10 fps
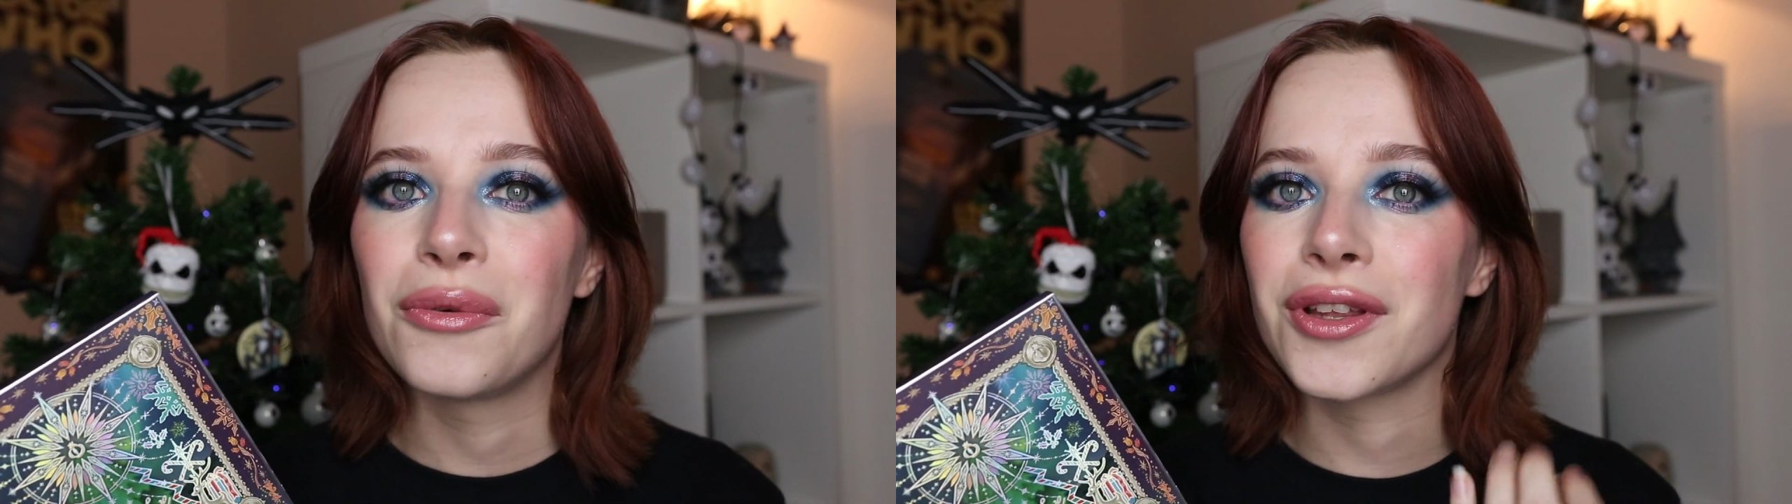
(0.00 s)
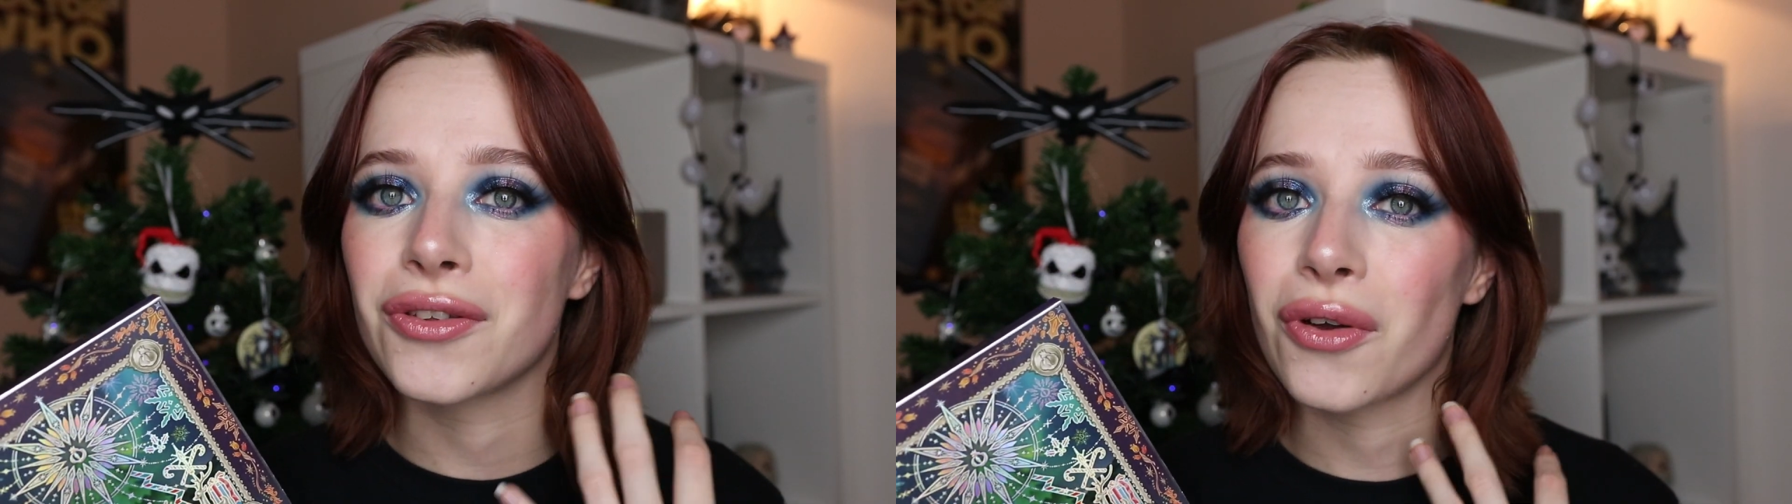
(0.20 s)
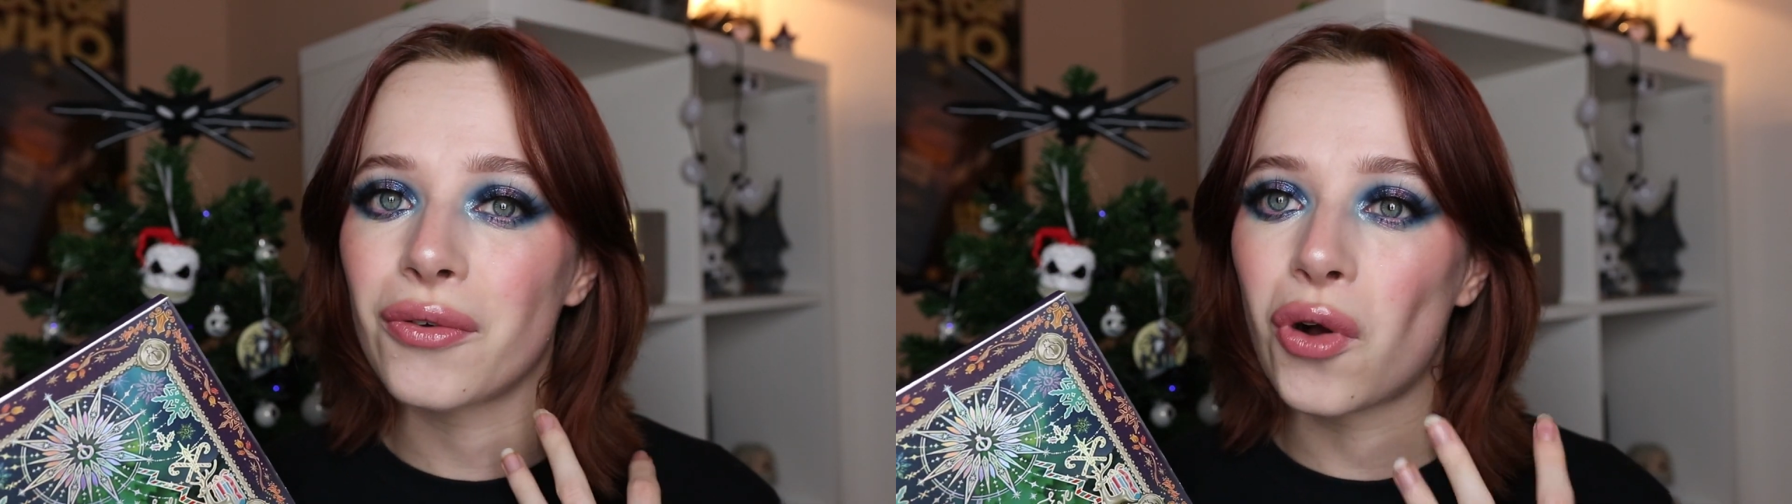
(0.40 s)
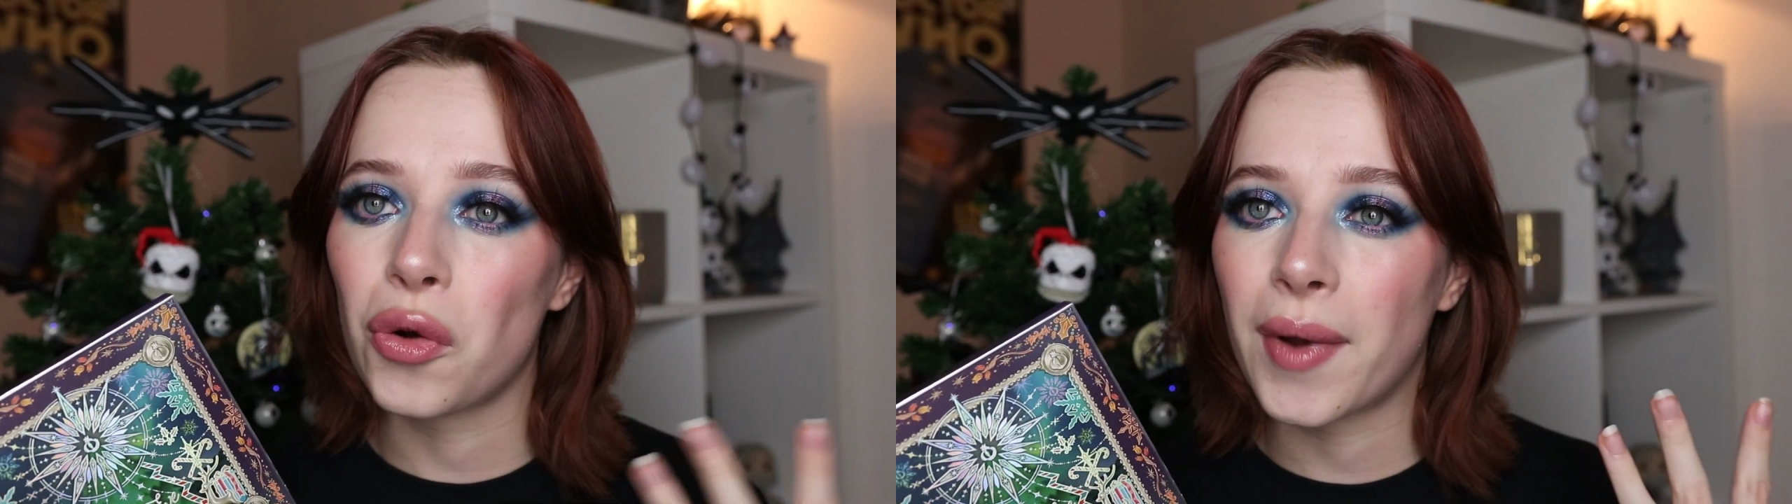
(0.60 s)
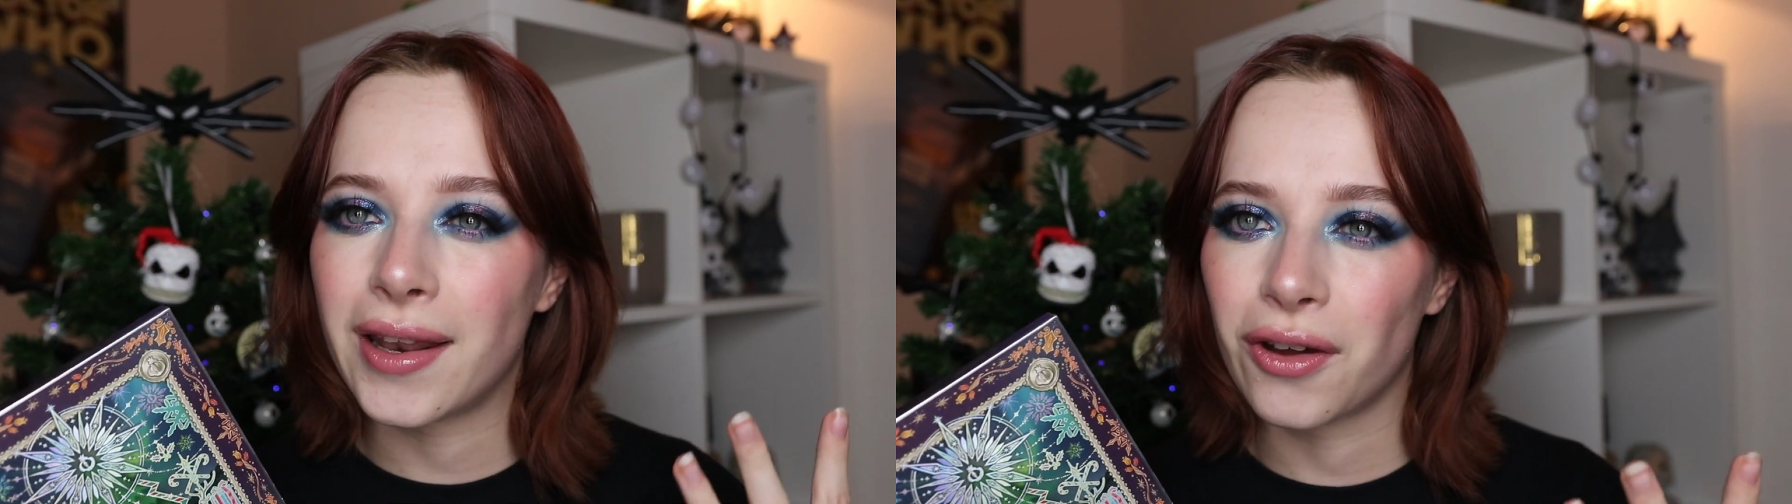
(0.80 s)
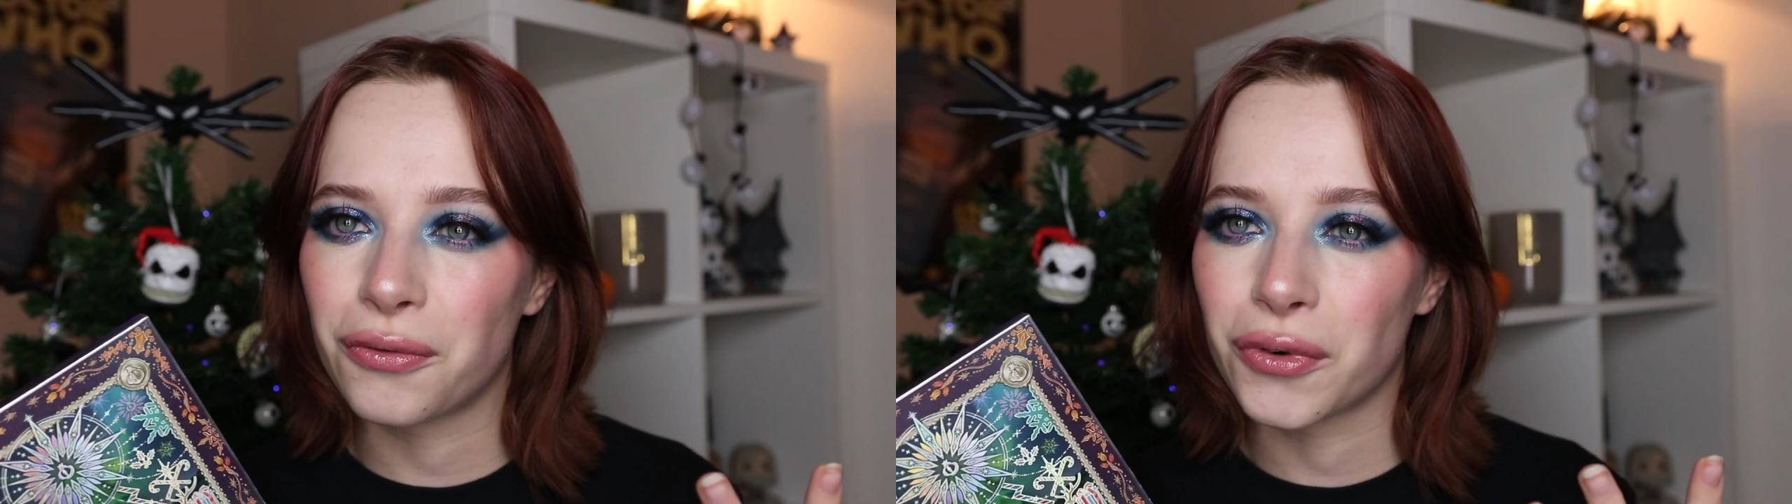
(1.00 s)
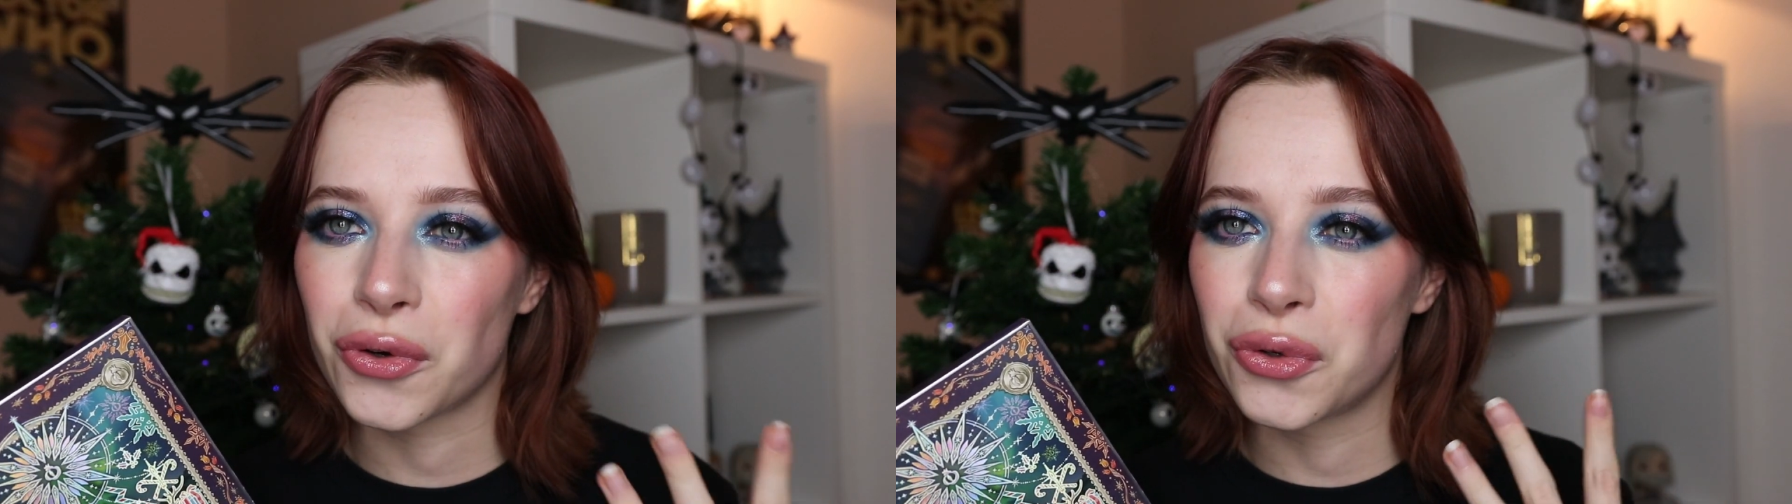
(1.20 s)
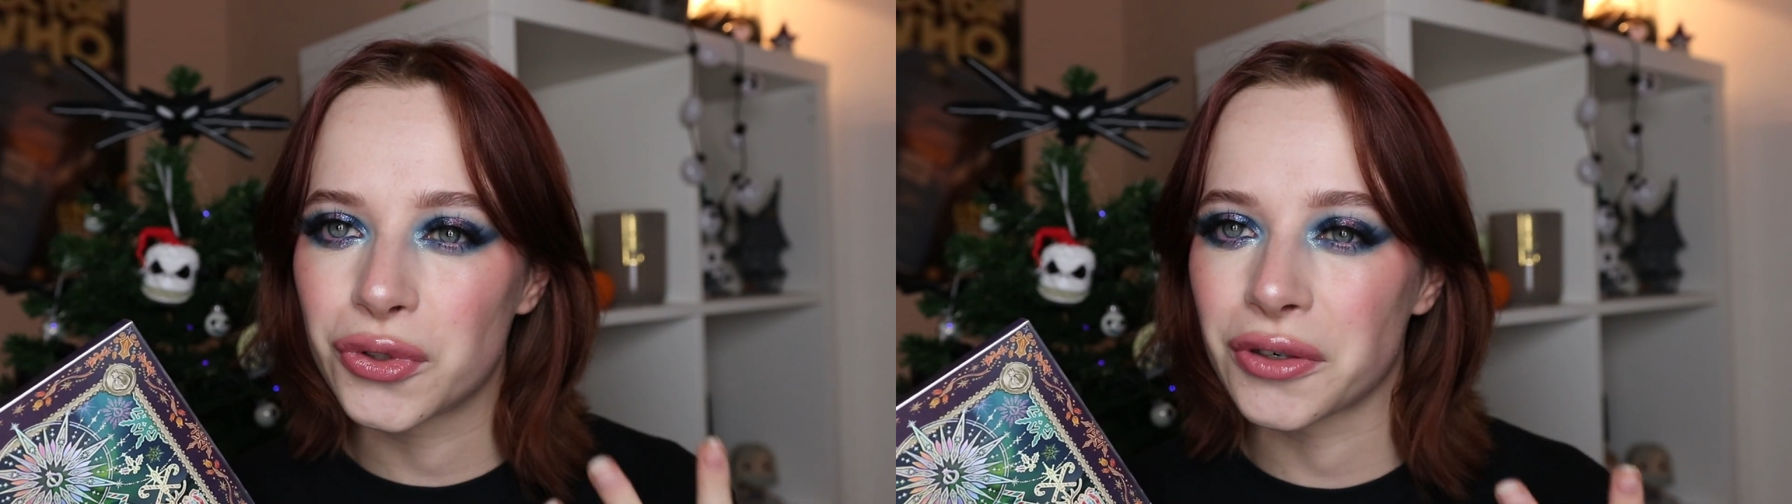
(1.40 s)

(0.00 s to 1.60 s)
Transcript: with all my love for cool